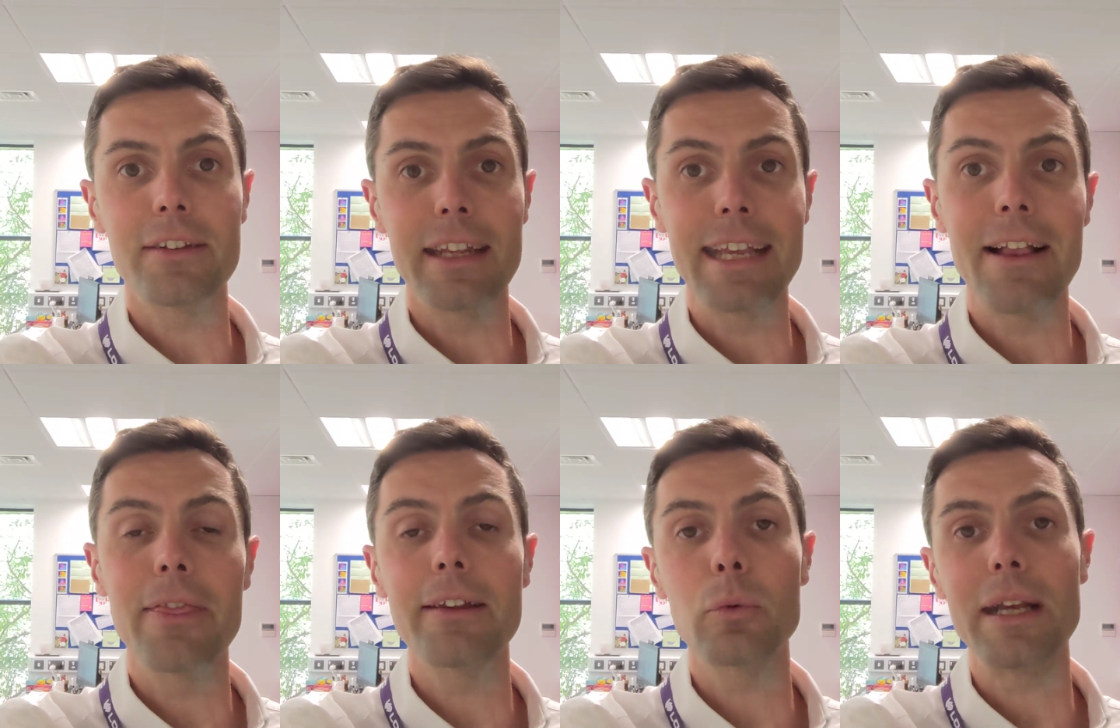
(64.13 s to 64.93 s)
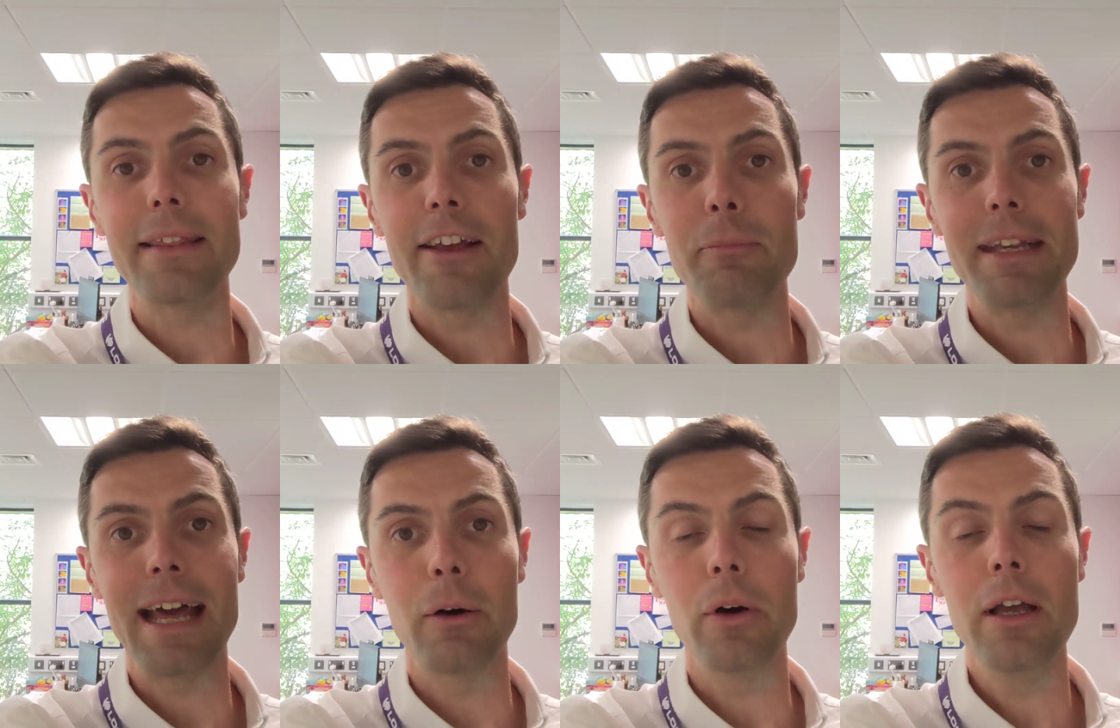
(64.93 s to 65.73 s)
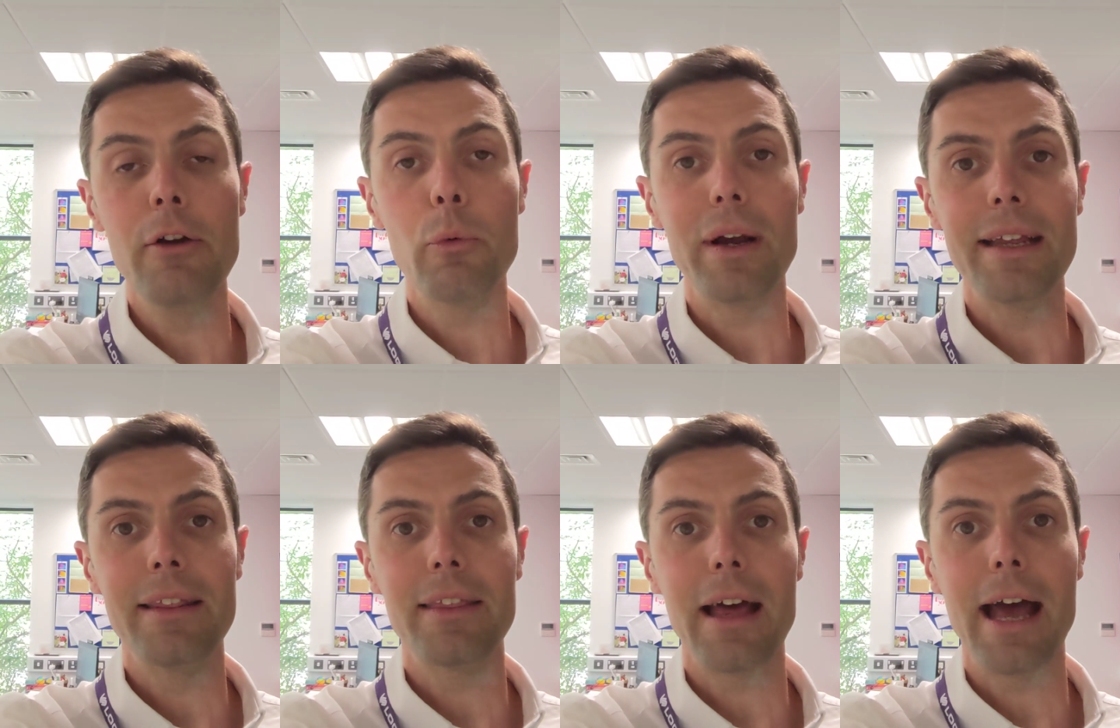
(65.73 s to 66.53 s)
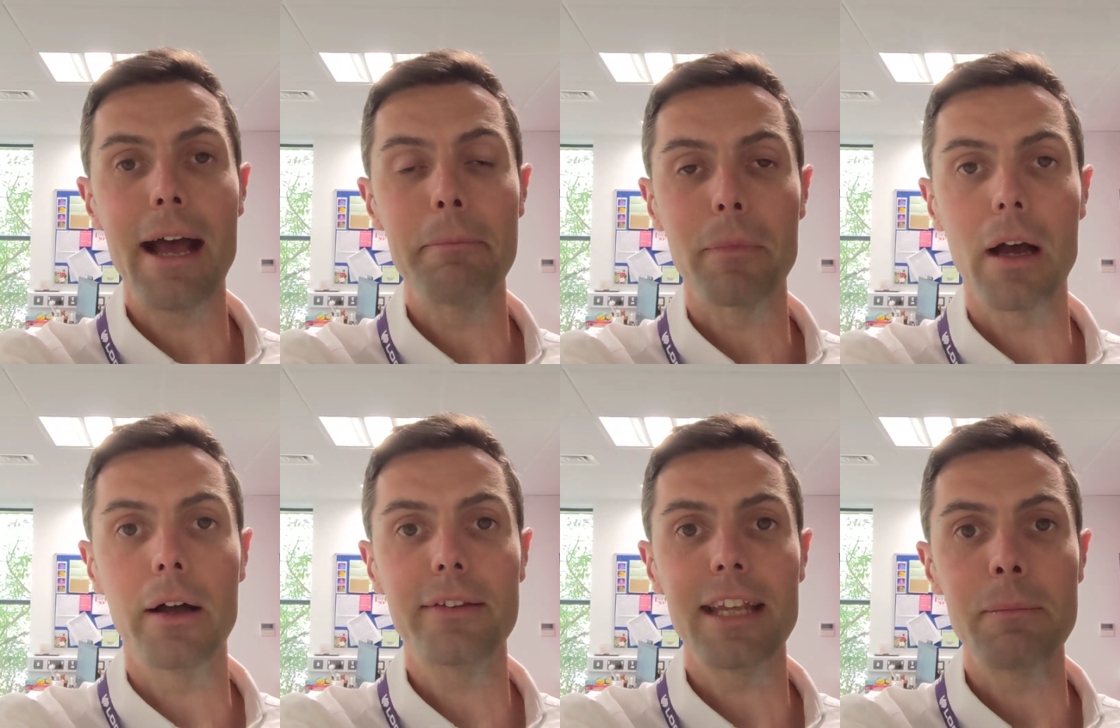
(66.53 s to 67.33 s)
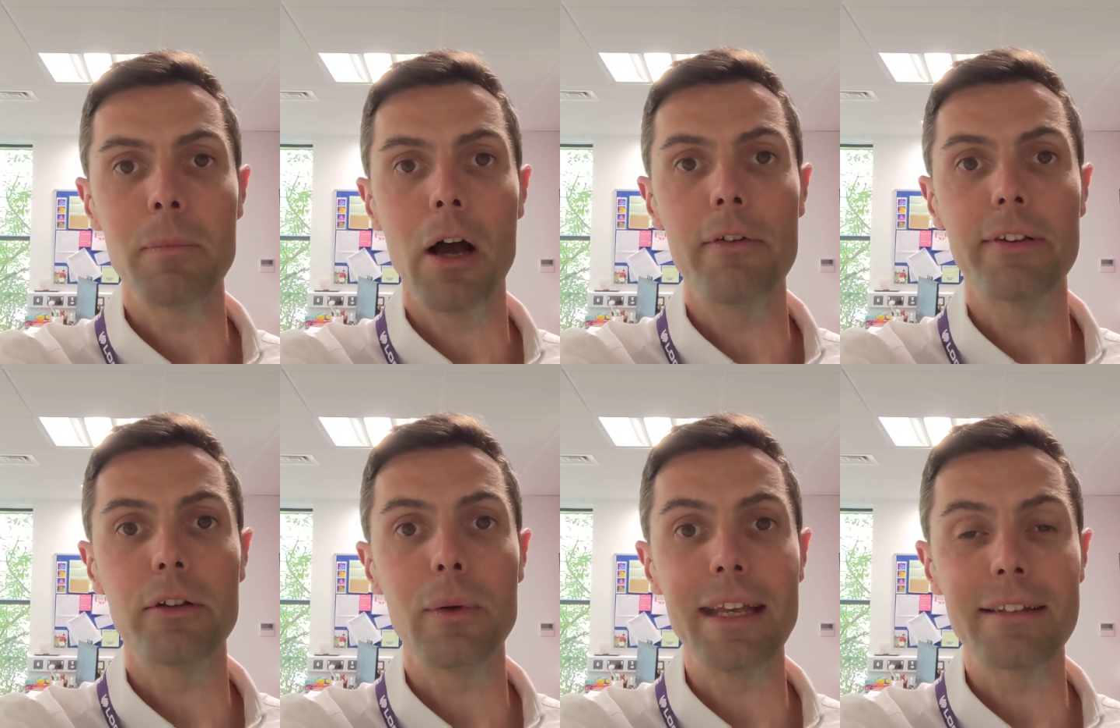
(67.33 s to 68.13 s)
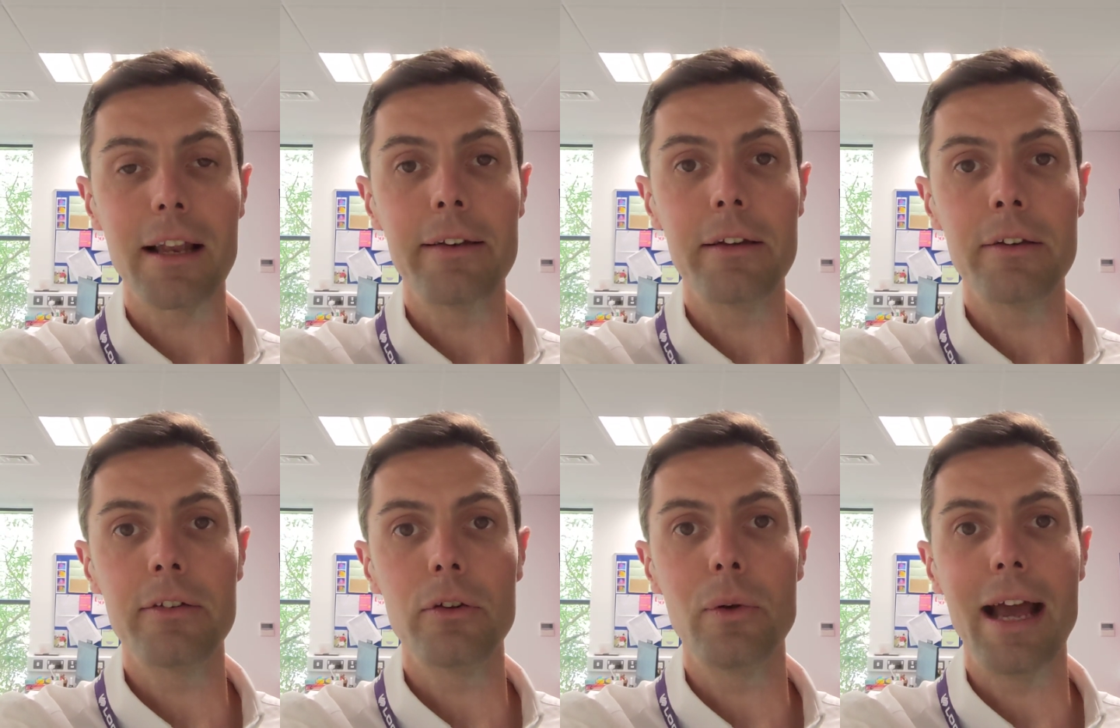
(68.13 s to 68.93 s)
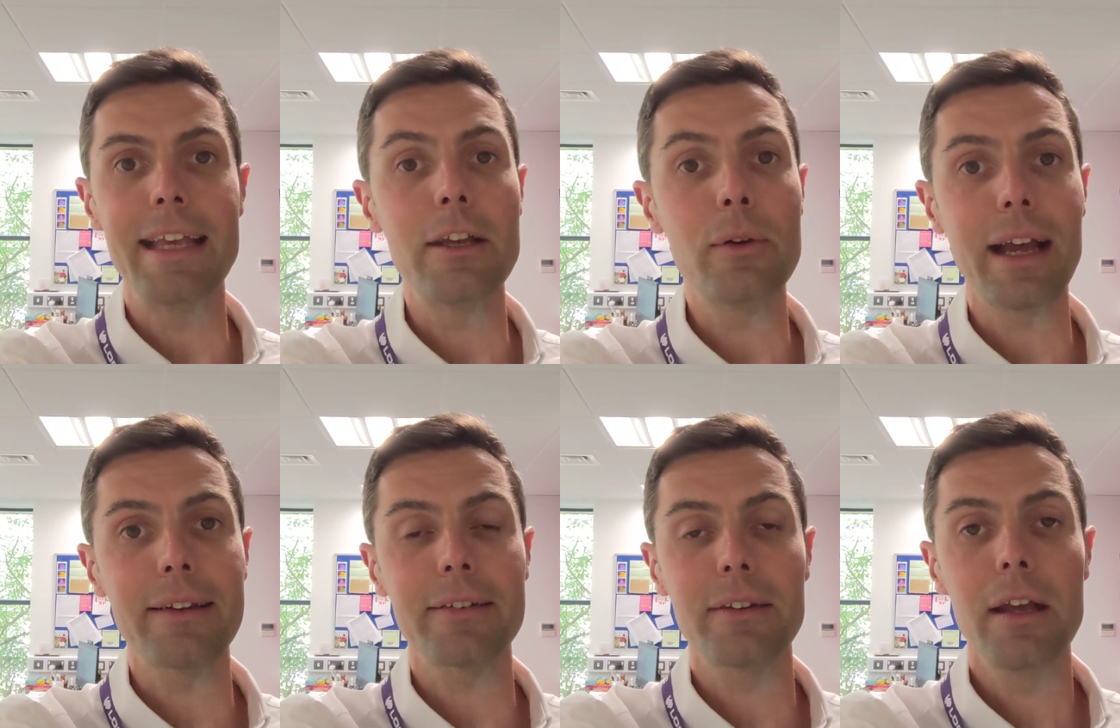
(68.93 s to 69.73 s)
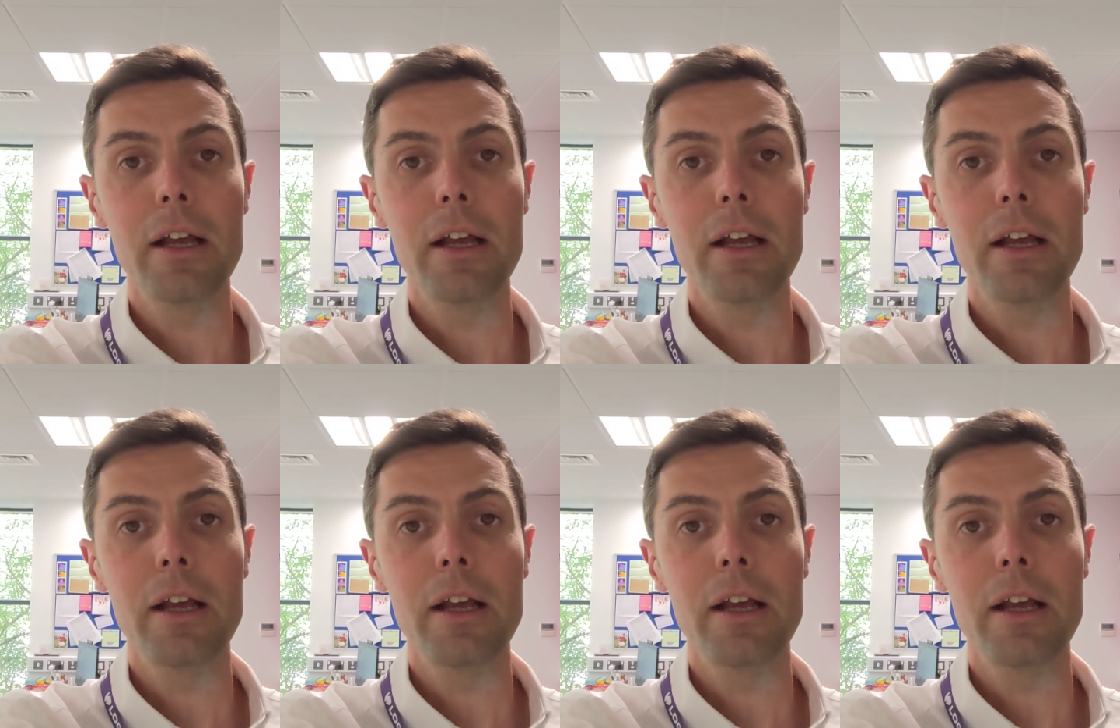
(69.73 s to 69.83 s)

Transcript: and again this week they've been out with our team over to East London to a UCAS